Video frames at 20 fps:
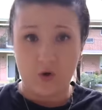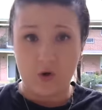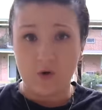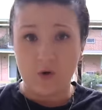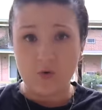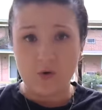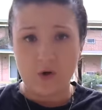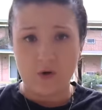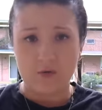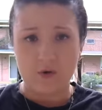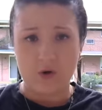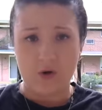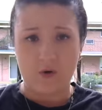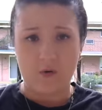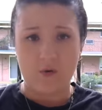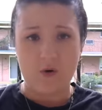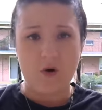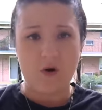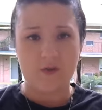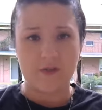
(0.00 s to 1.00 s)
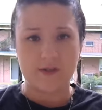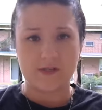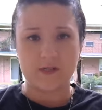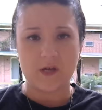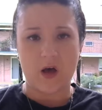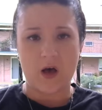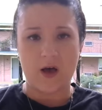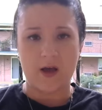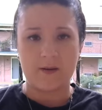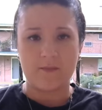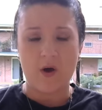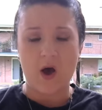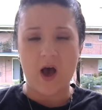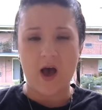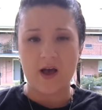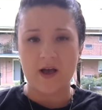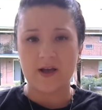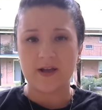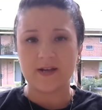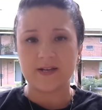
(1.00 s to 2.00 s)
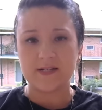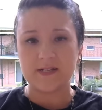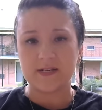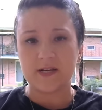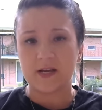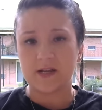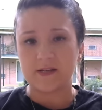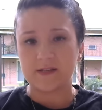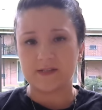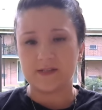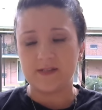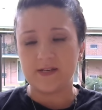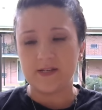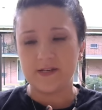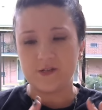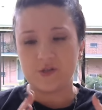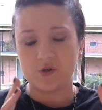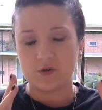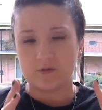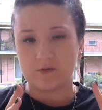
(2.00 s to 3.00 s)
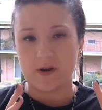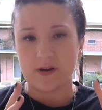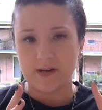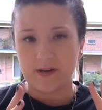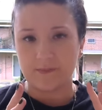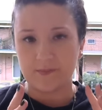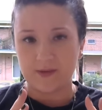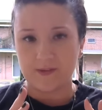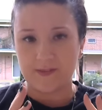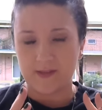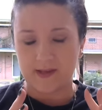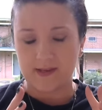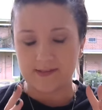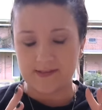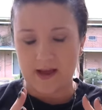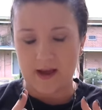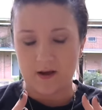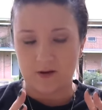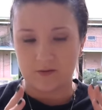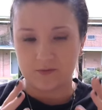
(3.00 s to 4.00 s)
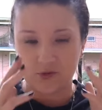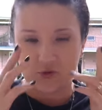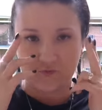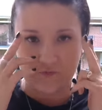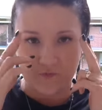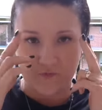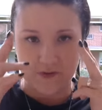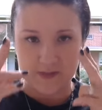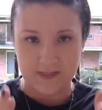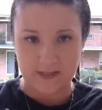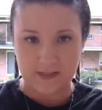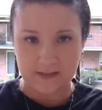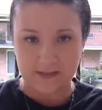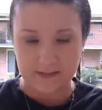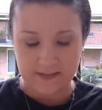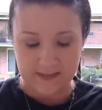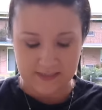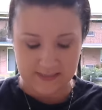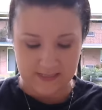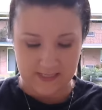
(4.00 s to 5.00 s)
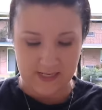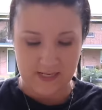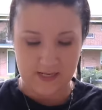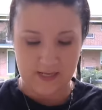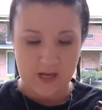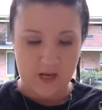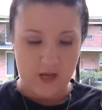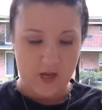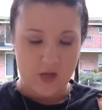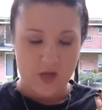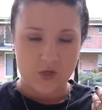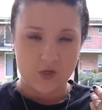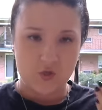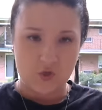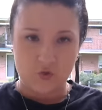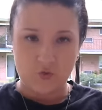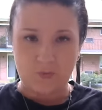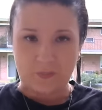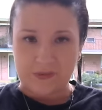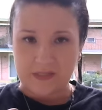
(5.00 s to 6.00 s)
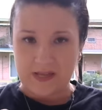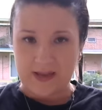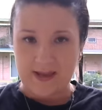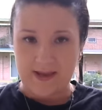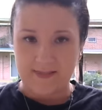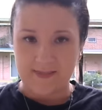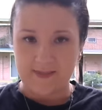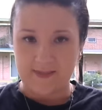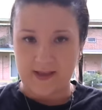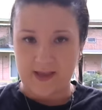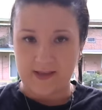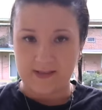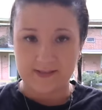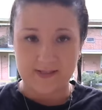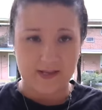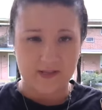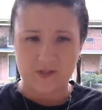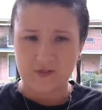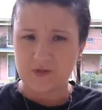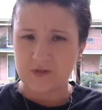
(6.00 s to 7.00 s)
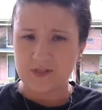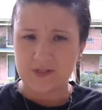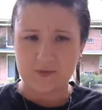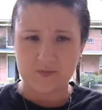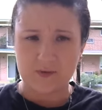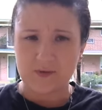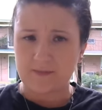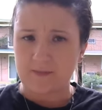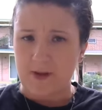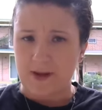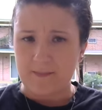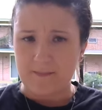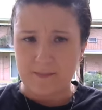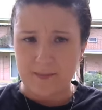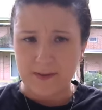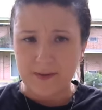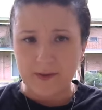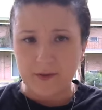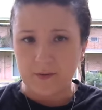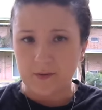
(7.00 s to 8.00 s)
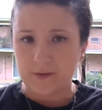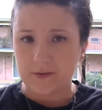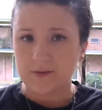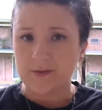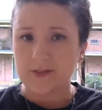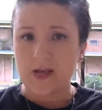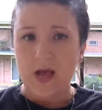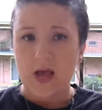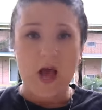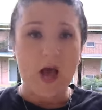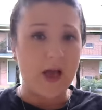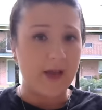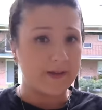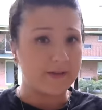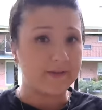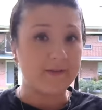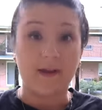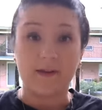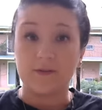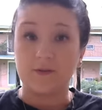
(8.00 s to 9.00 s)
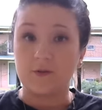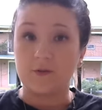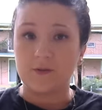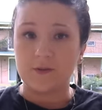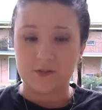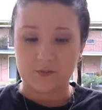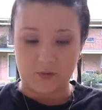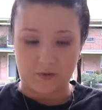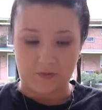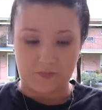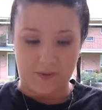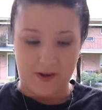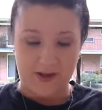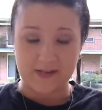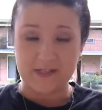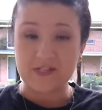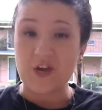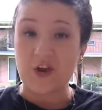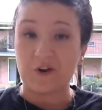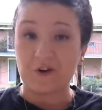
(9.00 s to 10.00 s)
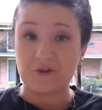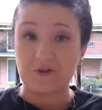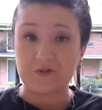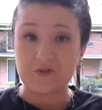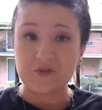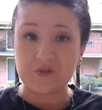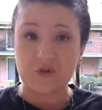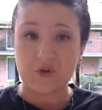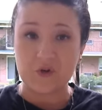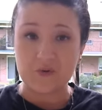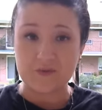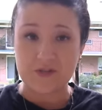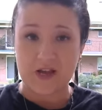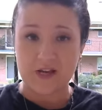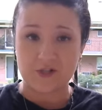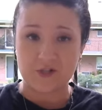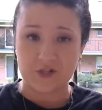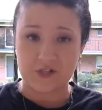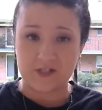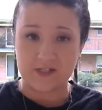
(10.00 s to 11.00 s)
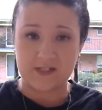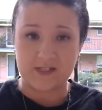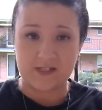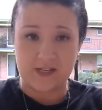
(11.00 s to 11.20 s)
go, go, go all the time, I need to write everything down to physically see it, to plan things. I do this with my bills. I do this with my Tarotscopes. As you can